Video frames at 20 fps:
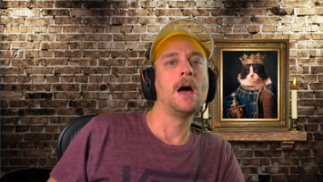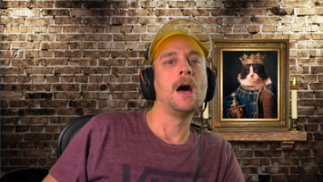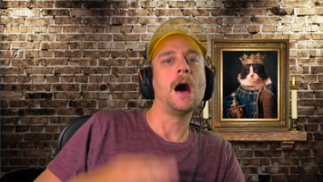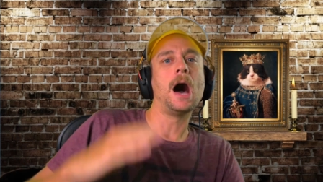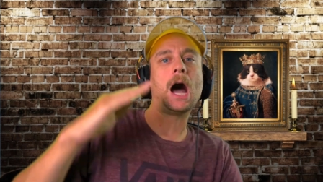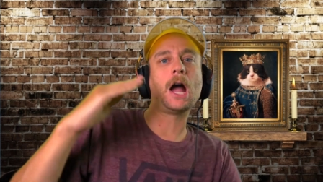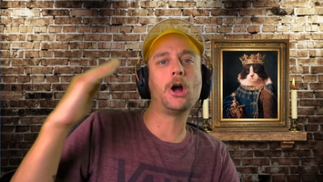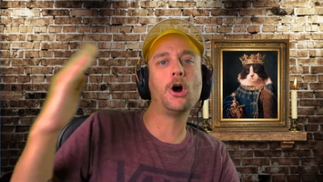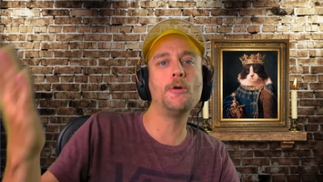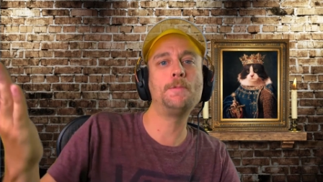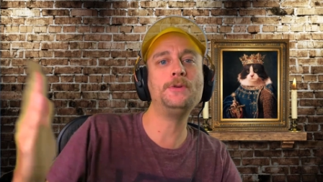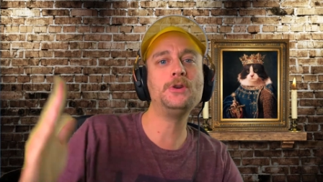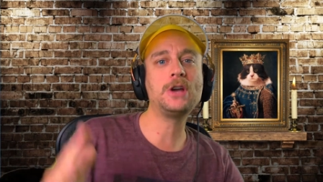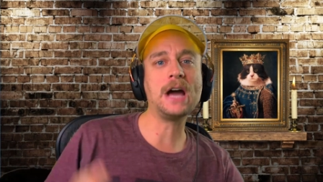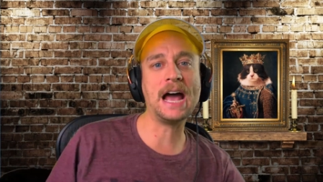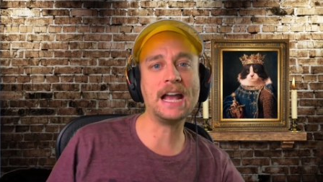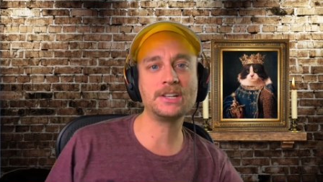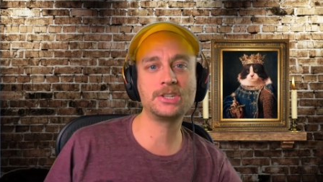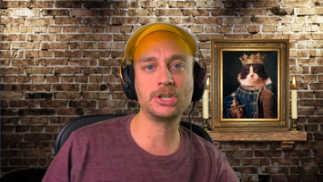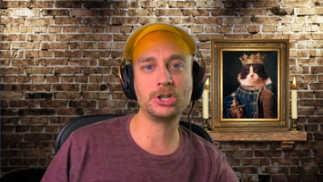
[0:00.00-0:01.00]
I hope you
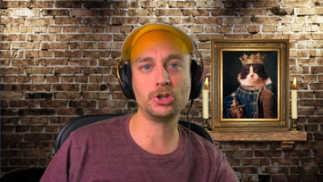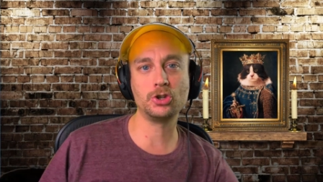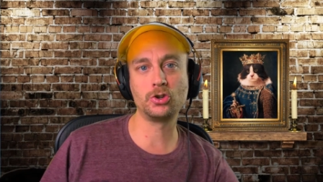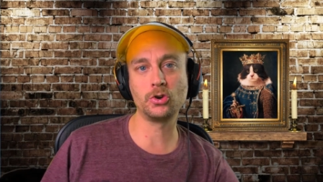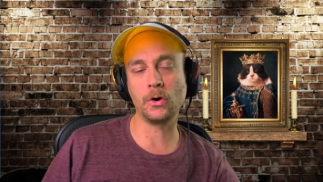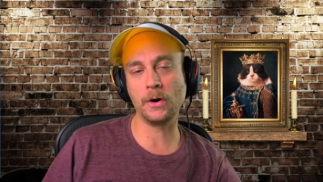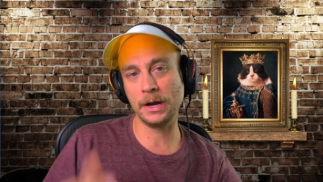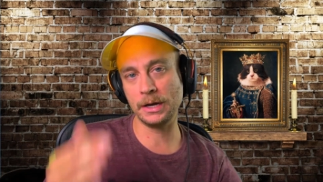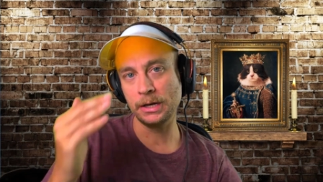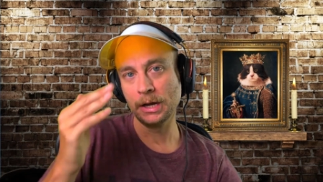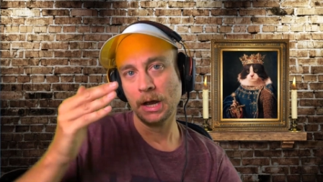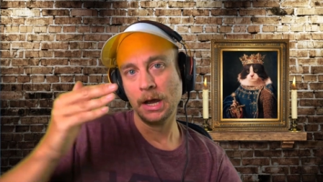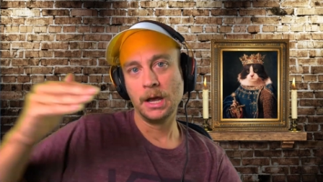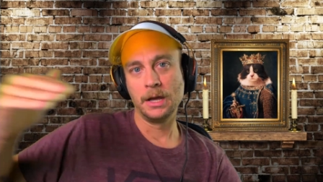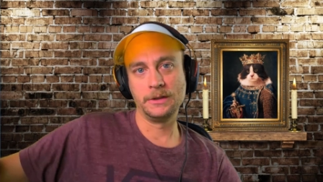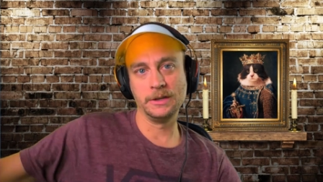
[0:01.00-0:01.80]
guys enjoyed this